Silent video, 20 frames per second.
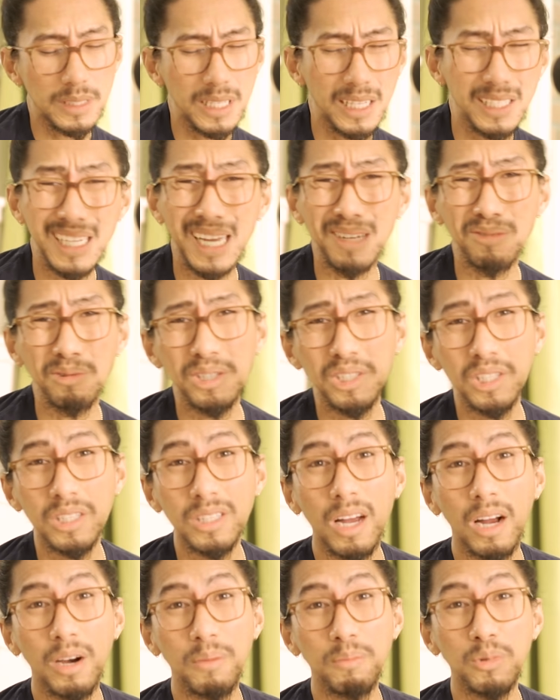It's actually
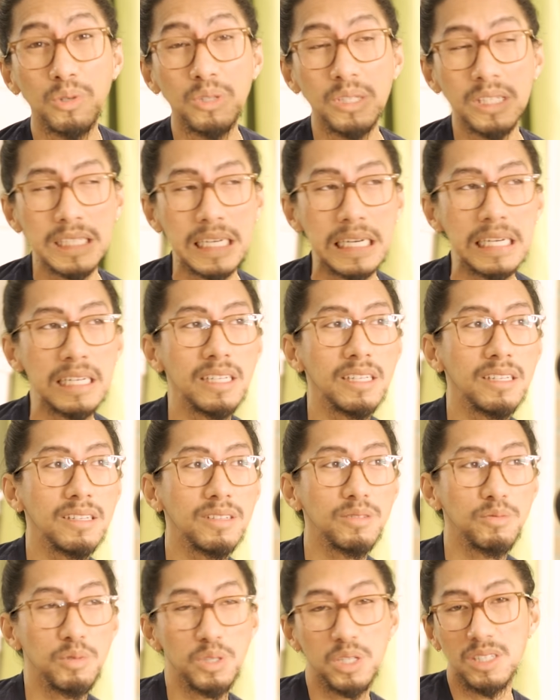just our moon sign,
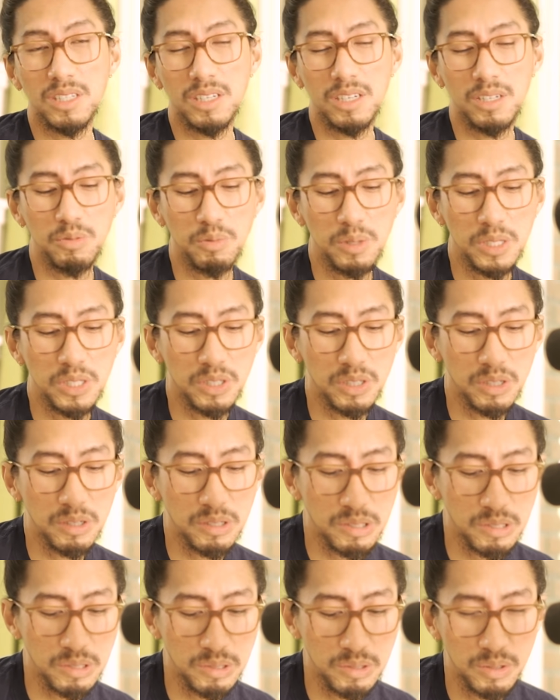which is our intuition
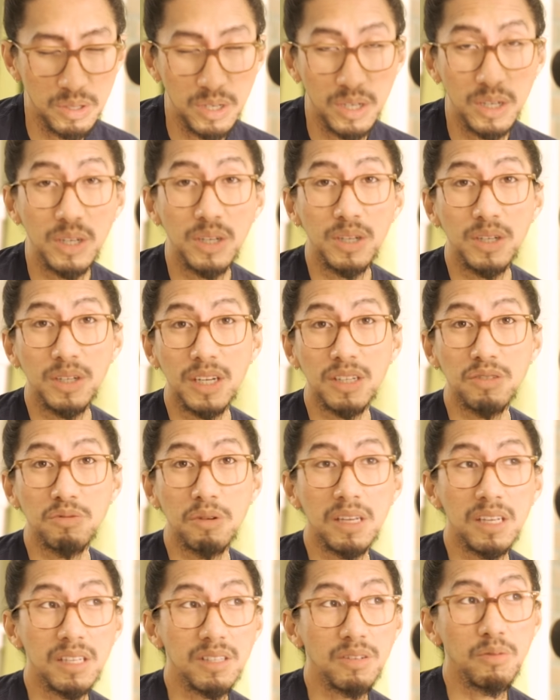also. That's
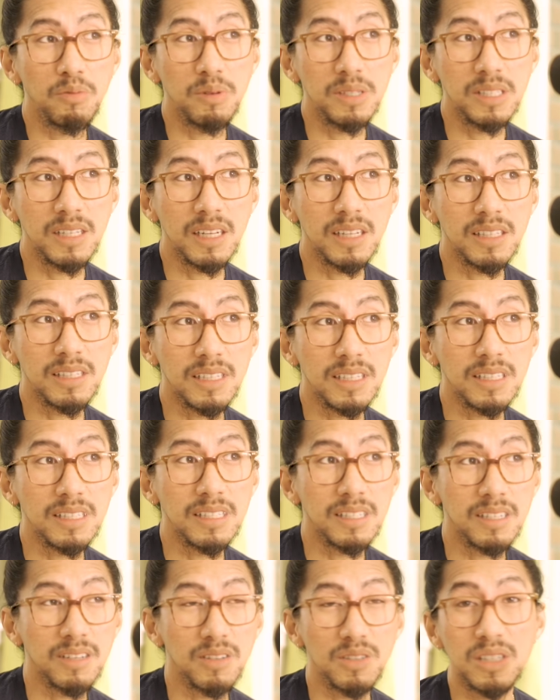why it always tells
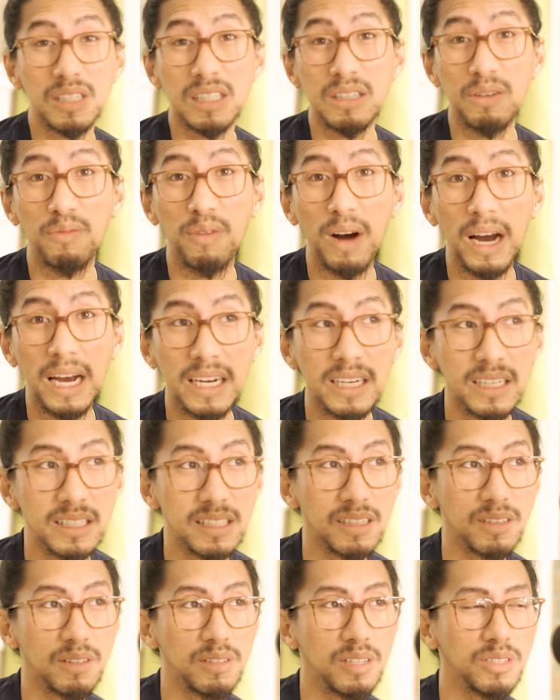us, because it's divine,
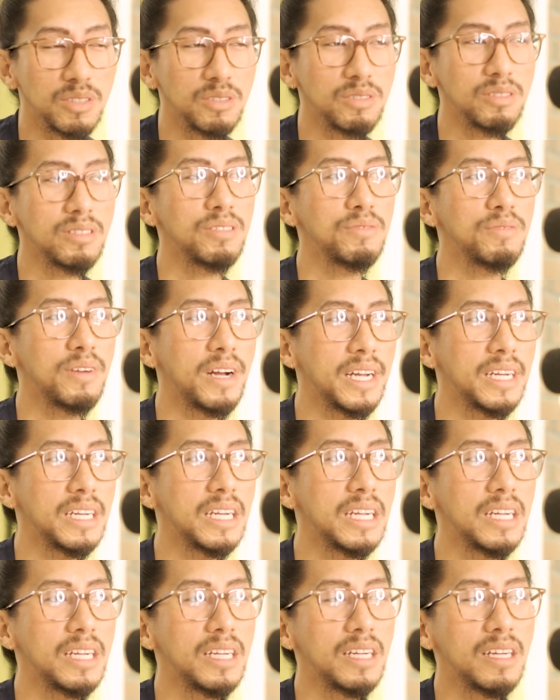it's our connection to the divine.
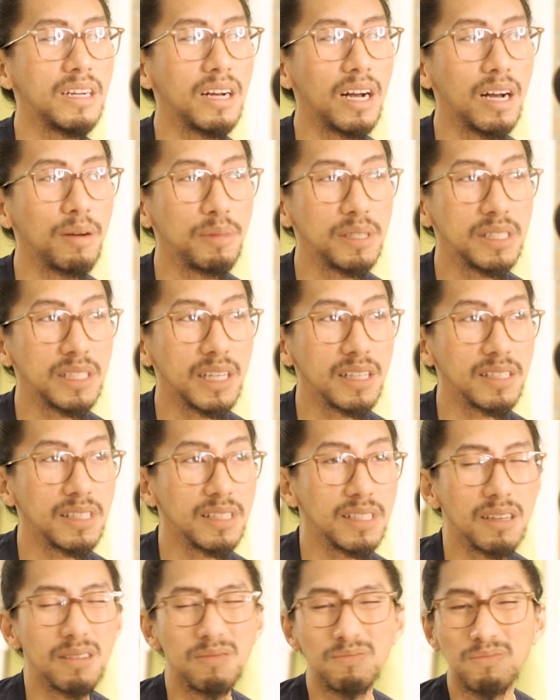Um, it tells
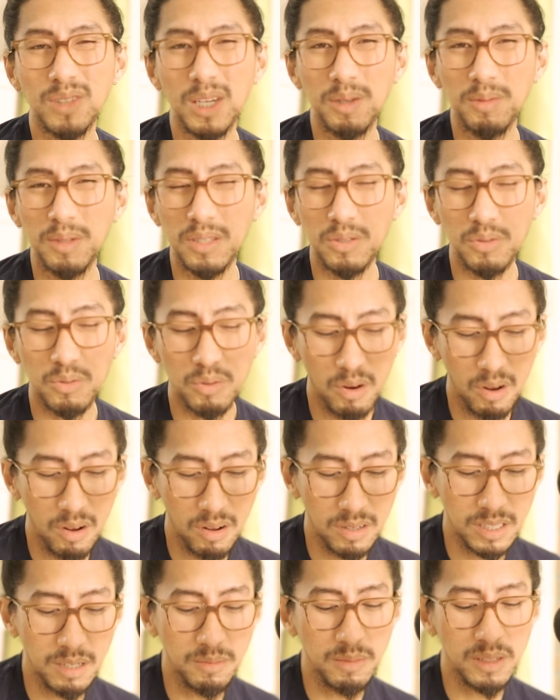us like, mm, something's
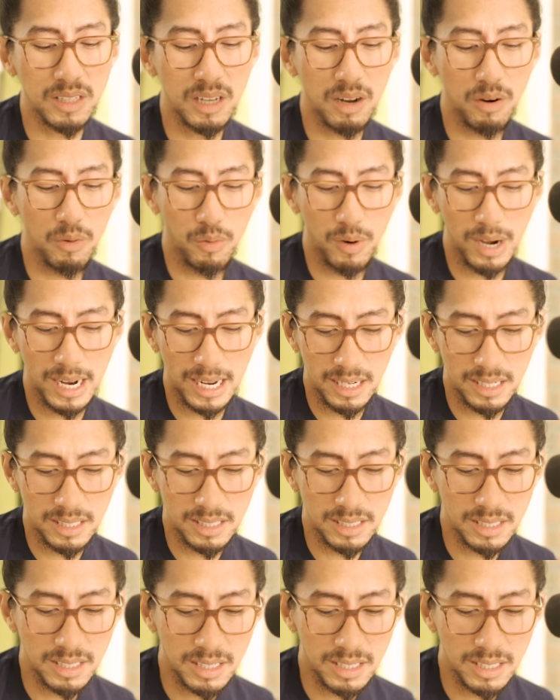wrong, something's not right.